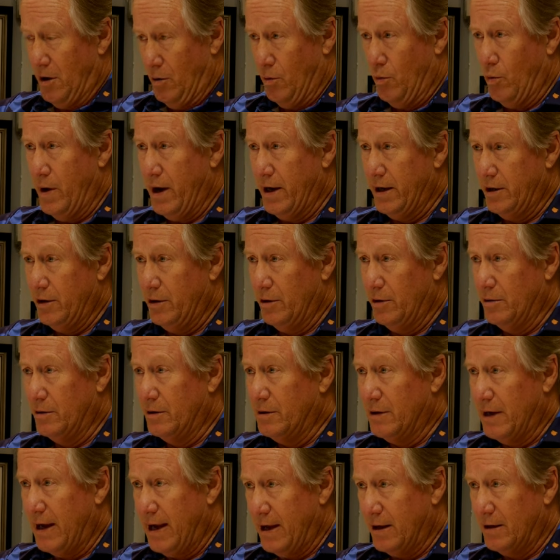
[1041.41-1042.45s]
in Wagyu
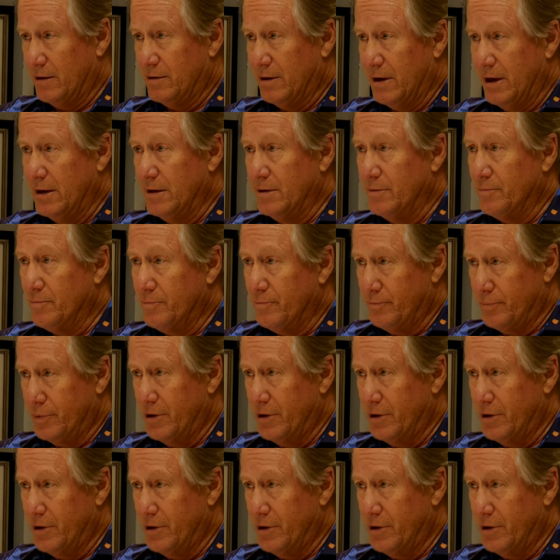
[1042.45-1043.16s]
cattle, right? Yep.